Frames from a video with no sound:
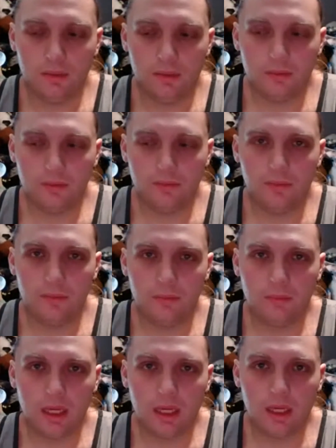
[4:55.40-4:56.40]
For
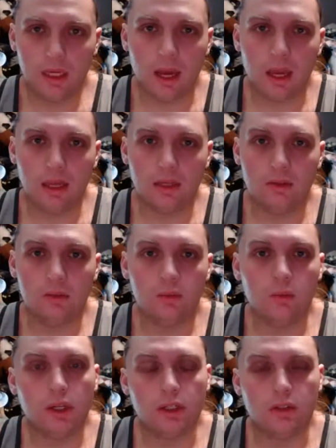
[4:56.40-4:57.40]
me, I do
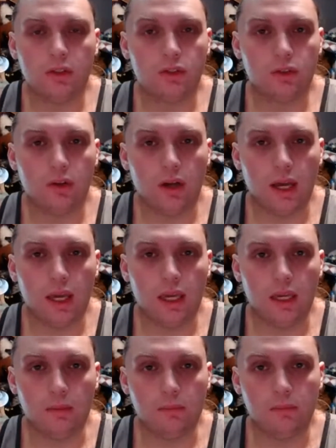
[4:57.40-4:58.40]
want to
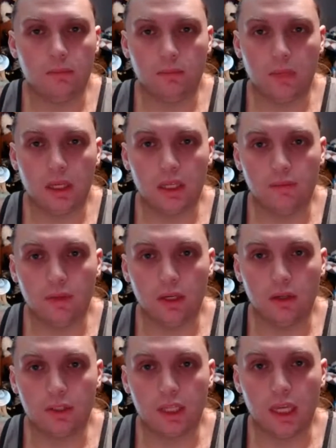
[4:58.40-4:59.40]
try making
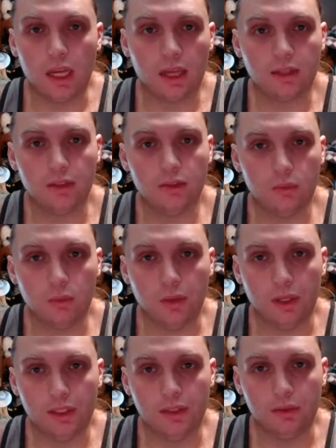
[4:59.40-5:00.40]
videos again. I do
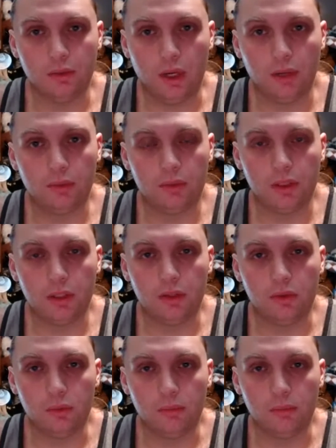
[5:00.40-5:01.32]
want to. I really do.